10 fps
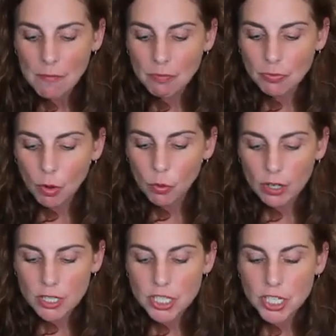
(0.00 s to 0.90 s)
We're
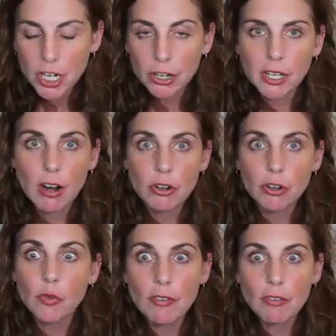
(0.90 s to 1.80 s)
sharing our new
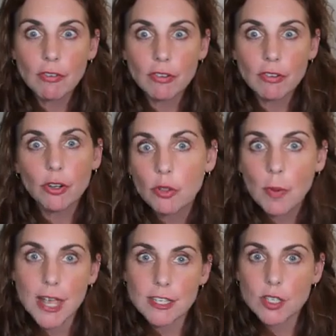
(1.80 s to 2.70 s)
favorite
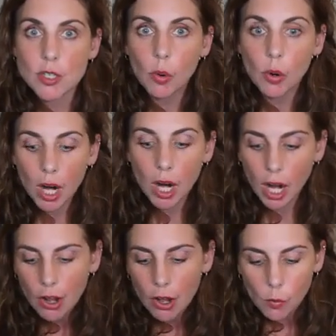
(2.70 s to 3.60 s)
toothpaste, or
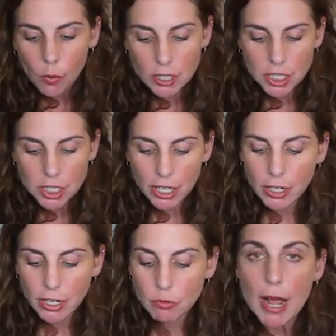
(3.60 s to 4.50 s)
we're sharing
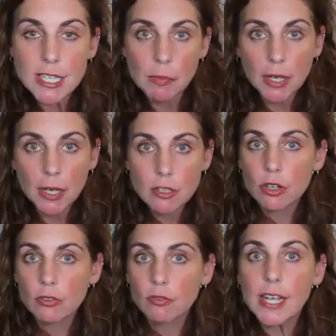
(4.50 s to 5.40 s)
recipes or
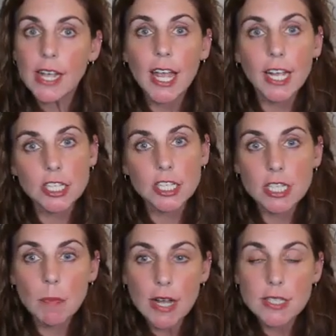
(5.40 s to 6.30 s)
vacation
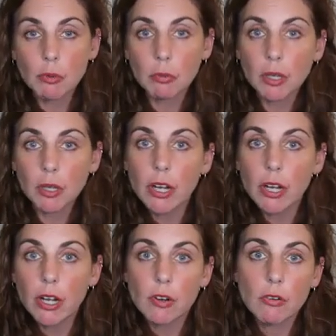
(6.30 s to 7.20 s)
spots that were really great
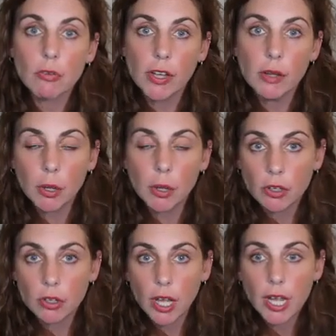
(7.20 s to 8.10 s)
for our family or the
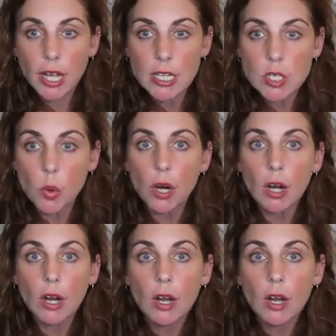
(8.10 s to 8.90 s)
kids, or